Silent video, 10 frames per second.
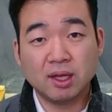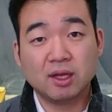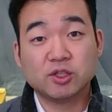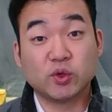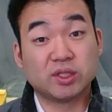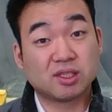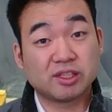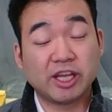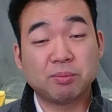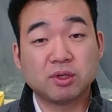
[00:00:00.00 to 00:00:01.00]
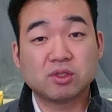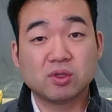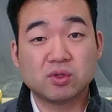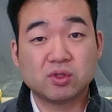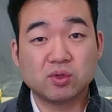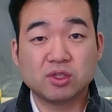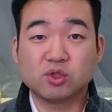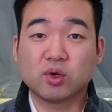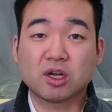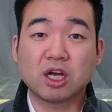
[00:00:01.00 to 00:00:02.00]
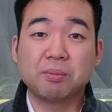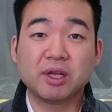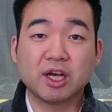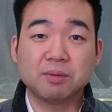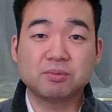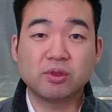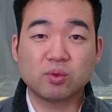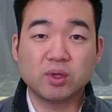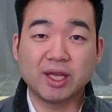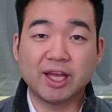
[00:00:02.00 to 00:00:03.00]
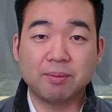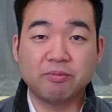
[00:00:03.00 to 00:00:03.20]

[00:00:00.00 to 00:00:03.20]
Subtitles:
So disclaimer to students who are coming up to 3M